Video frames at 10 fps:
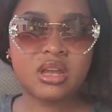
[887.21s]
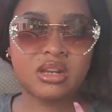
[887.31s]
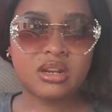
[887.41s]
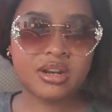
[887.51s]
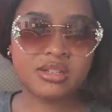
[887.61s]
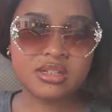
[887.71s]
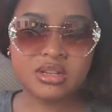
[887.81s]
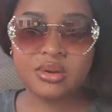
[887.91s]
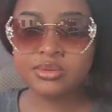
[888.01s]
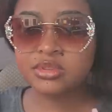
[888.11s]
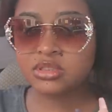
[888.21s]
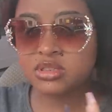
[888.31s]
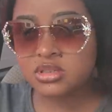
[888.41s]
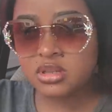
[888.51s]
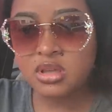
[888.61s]
And right now
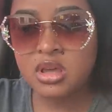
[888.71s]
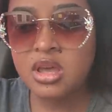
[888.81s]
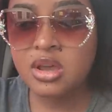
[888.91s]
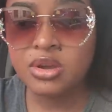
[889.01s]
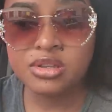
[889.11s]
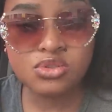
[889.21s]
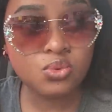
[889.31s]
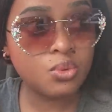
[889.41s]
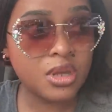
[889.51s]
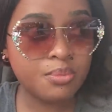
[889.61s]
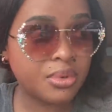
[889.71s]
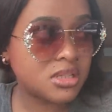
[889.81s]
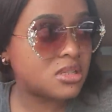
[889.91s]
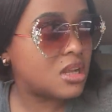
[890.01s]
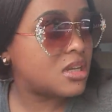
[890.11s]
it's way
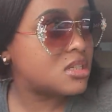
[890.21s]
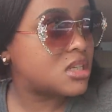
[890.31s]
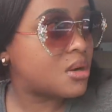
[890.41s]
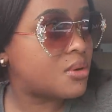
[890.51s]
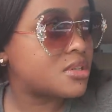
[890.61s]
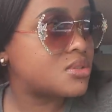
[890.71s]
past lunch hour,